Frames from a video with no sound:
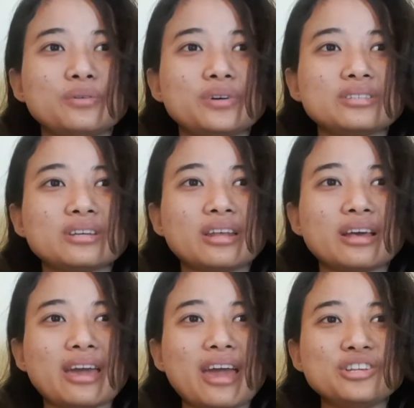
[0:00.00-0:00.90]
what's that,
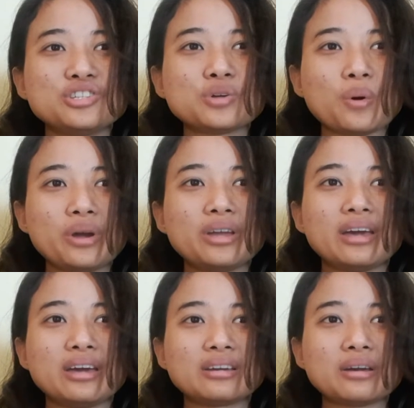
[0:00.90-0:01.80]
like
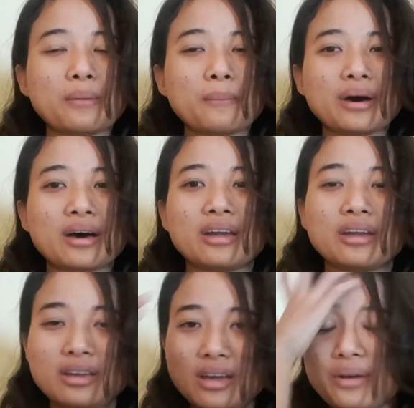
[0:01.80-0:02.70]
enjoying my,
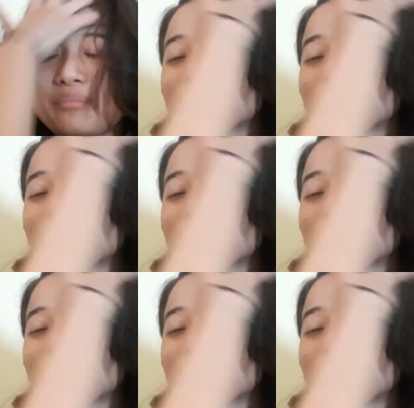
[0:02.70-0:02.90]
yeah,